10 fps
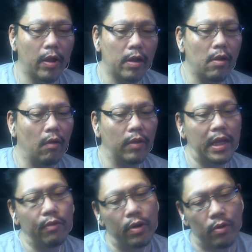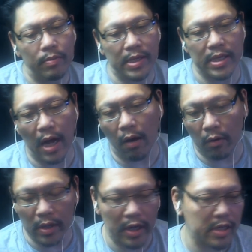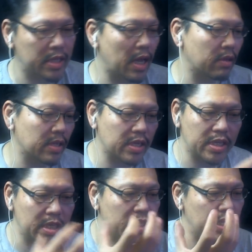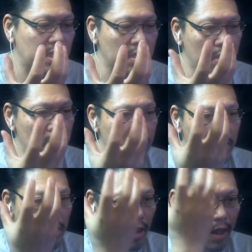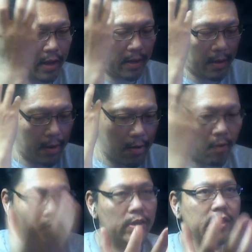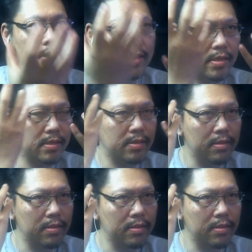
Iwagumi style or Dutch style, and you see these like gorgeous